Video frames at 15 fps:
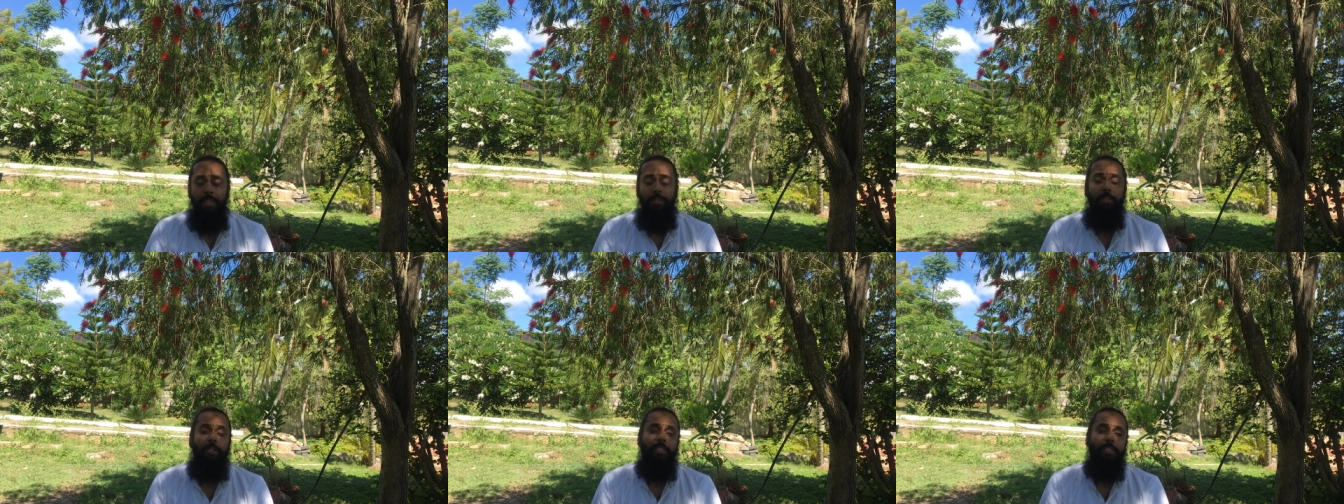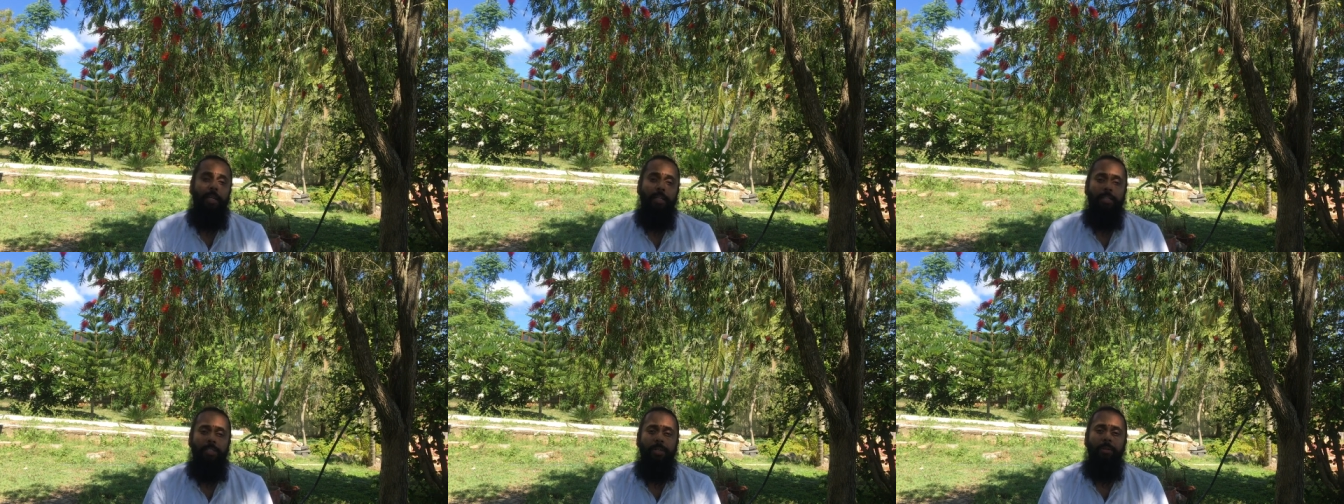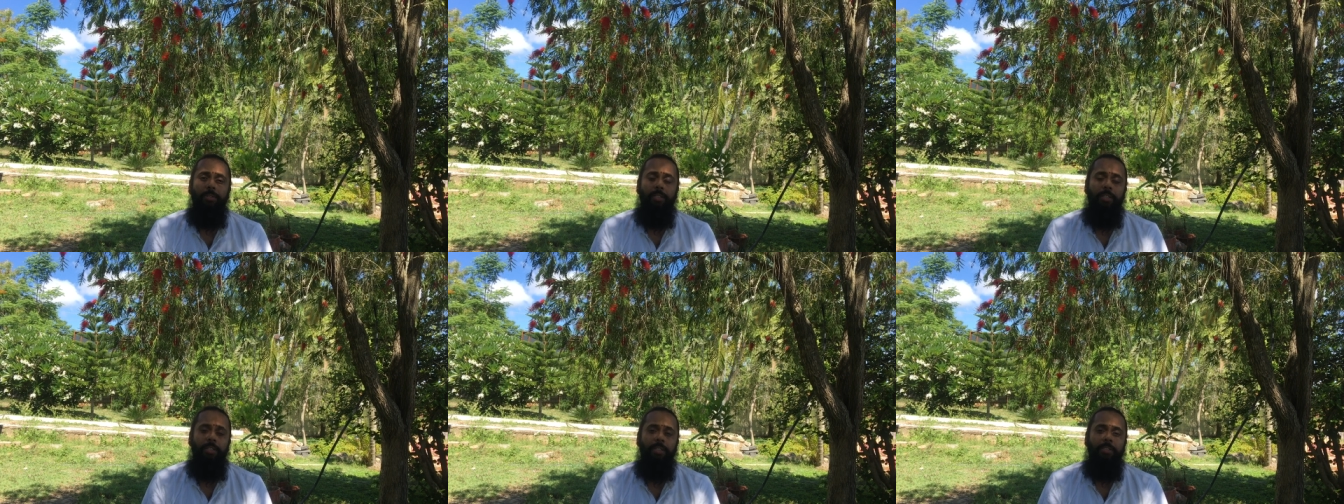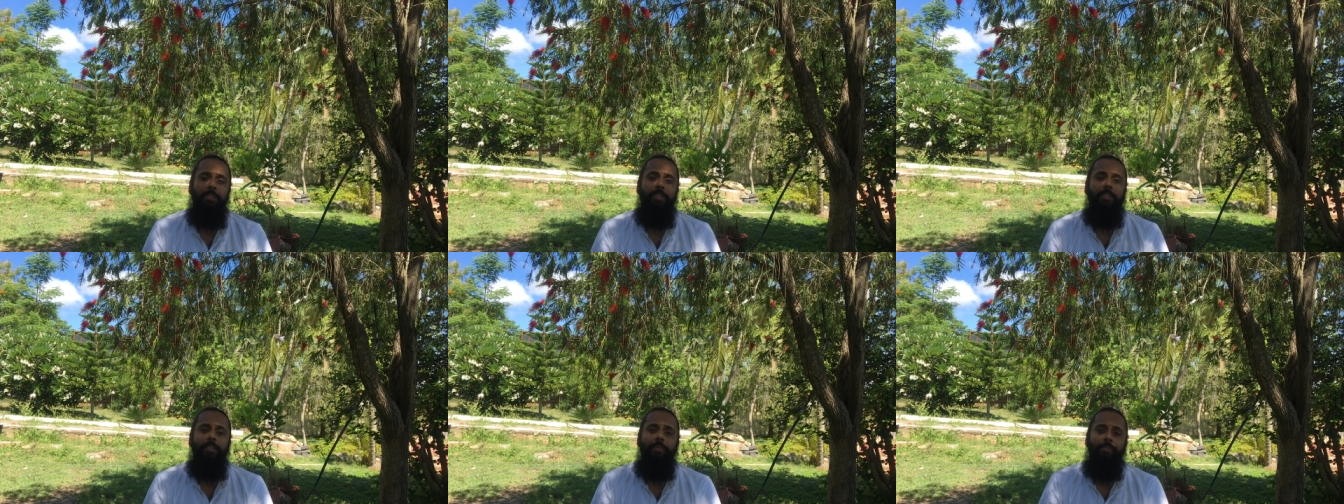So it is exalted in
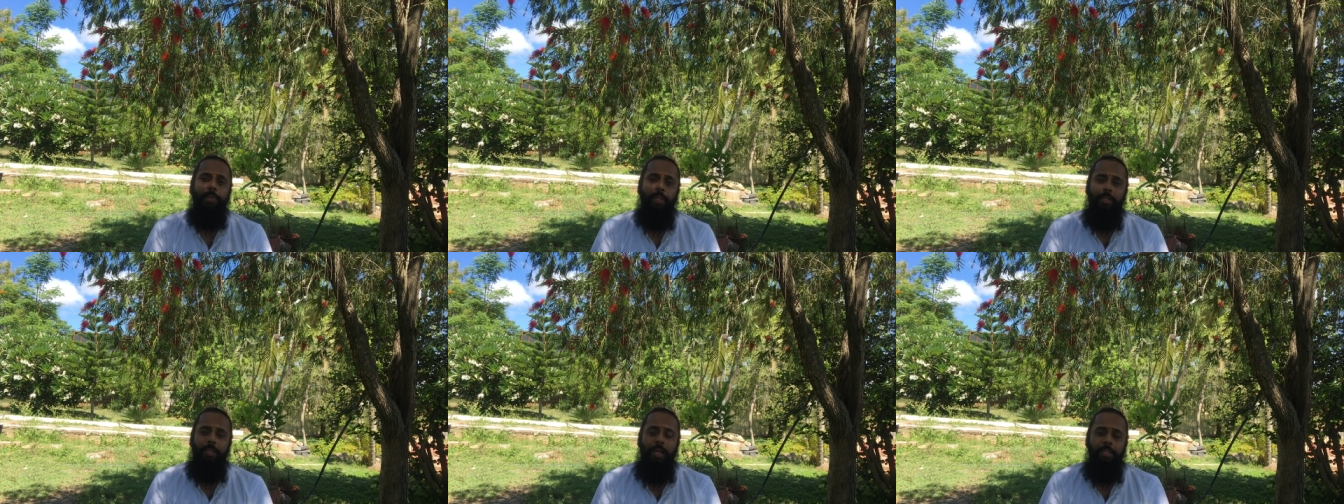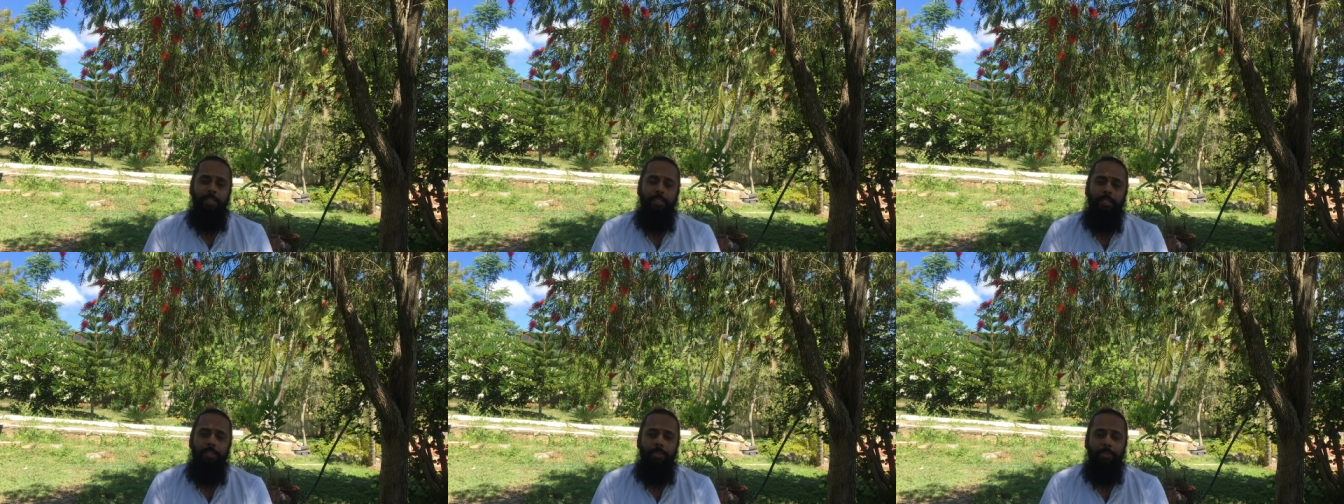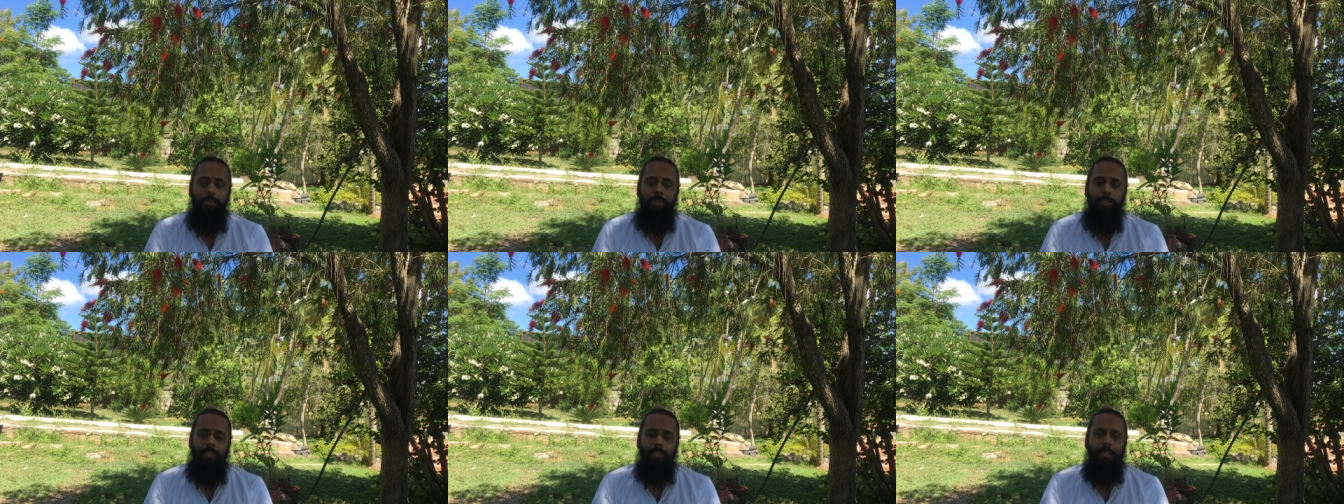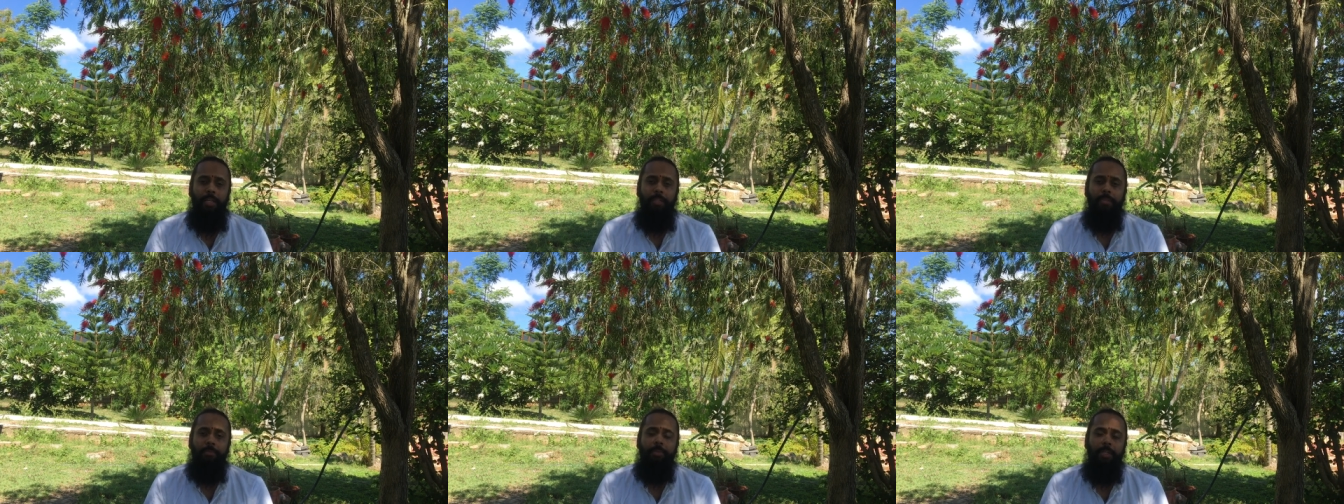the natural zodiac
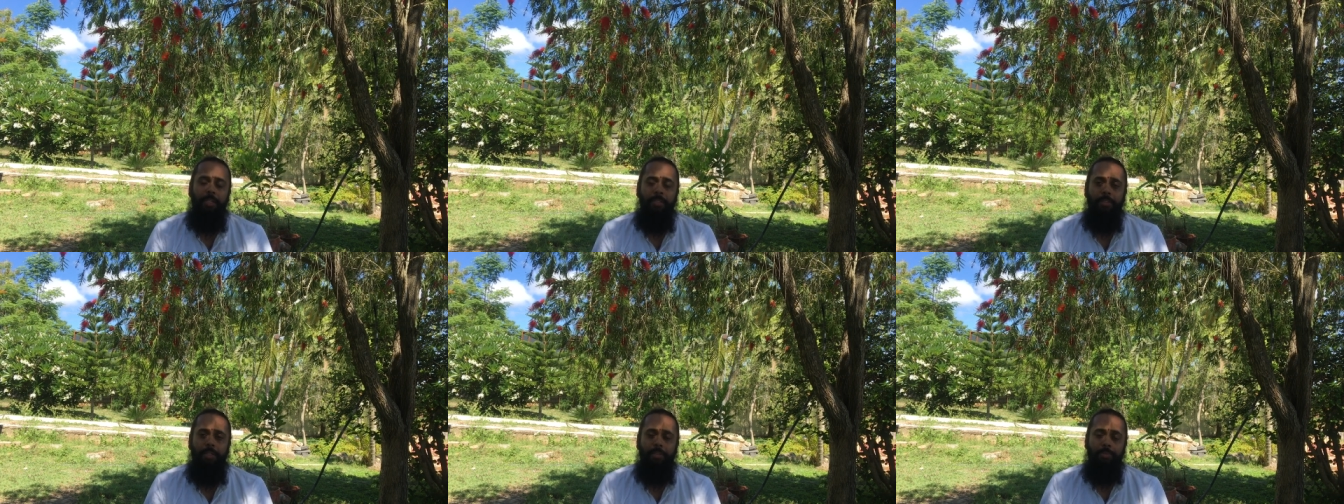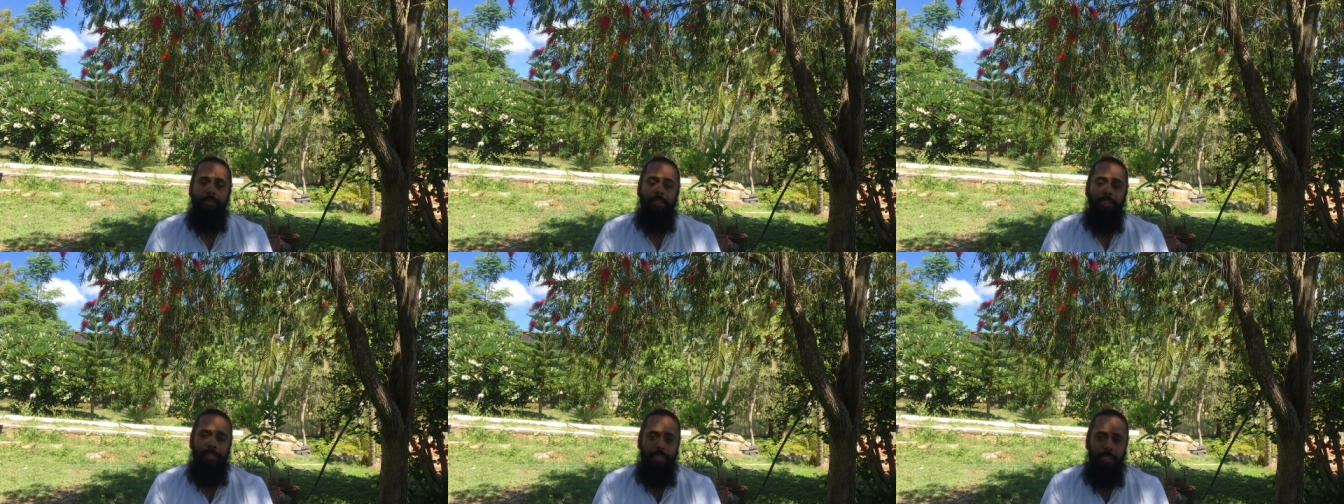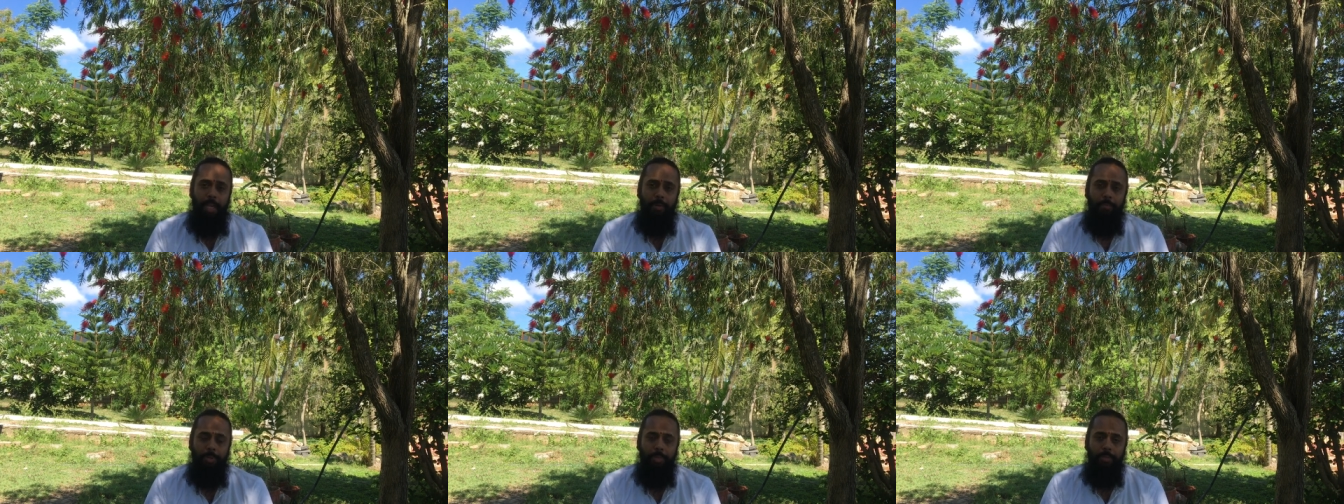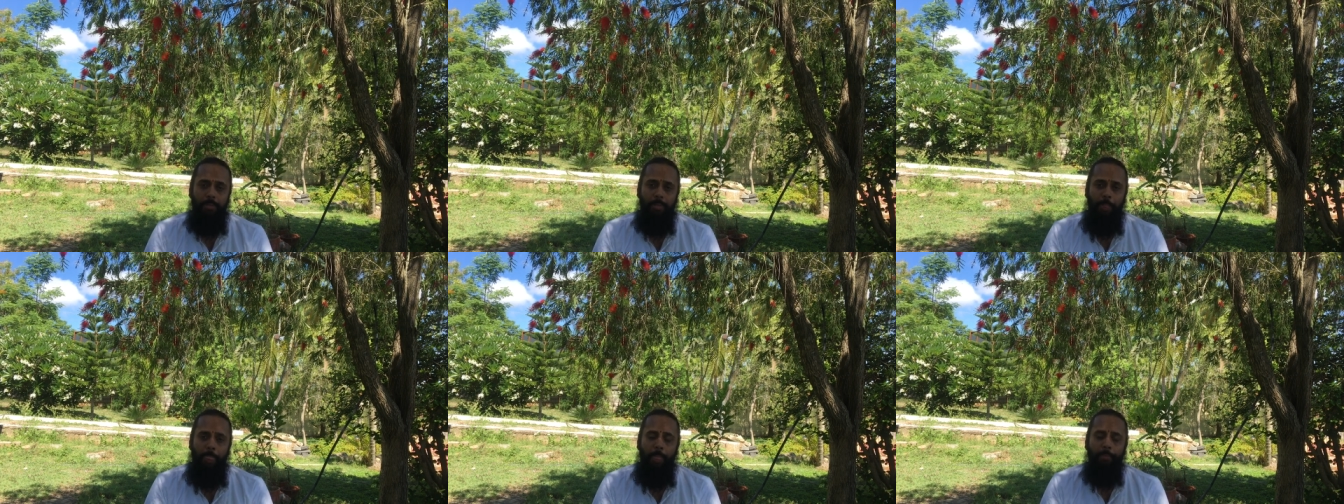sign of 10th house which is Capricorn.